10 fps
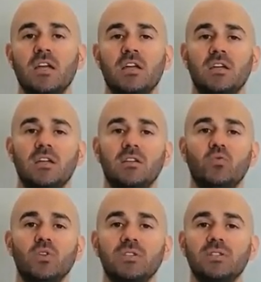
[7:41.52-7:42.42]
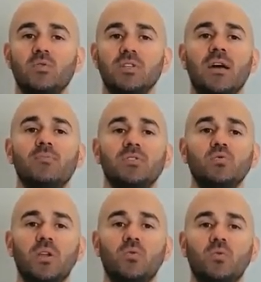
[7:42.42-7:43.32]
And we'll see what happens
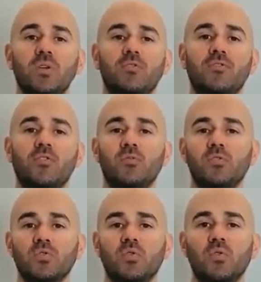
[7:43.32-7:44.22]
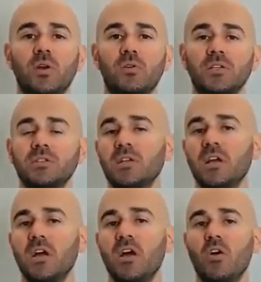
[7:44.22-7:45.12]
when we perform those queries
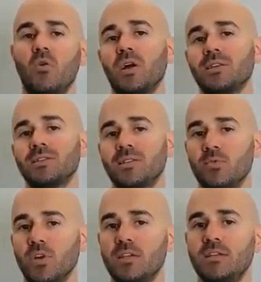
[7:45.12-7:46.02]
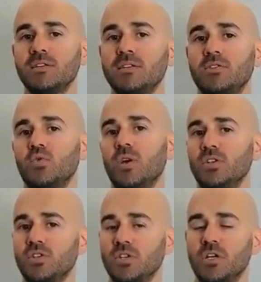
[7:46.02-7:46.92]
while simulating a
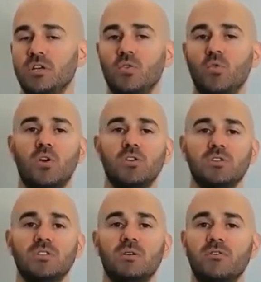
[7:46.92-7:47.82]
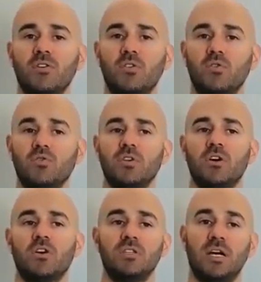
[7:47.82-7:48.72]
situation where some of the nodes
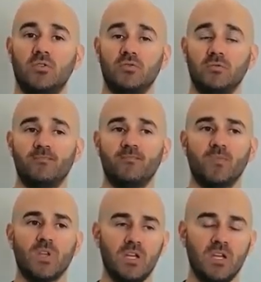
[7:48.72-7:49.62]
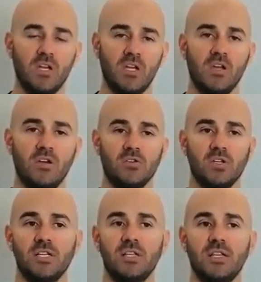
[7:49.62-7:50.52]
are down.
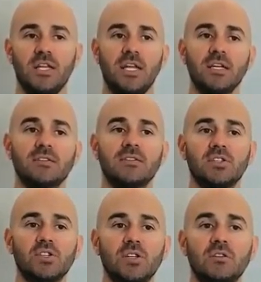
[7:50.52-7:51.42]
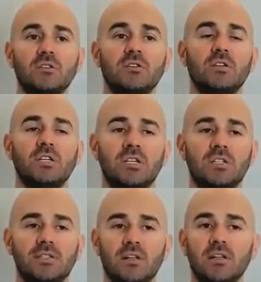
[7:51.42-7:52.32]
Okay, the next session,
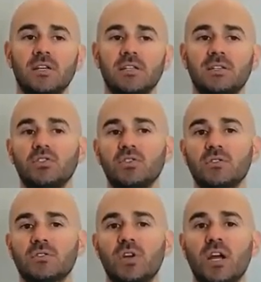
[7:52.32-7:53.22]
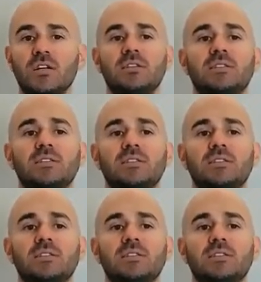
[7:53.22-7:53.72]
still in the Essentials track, is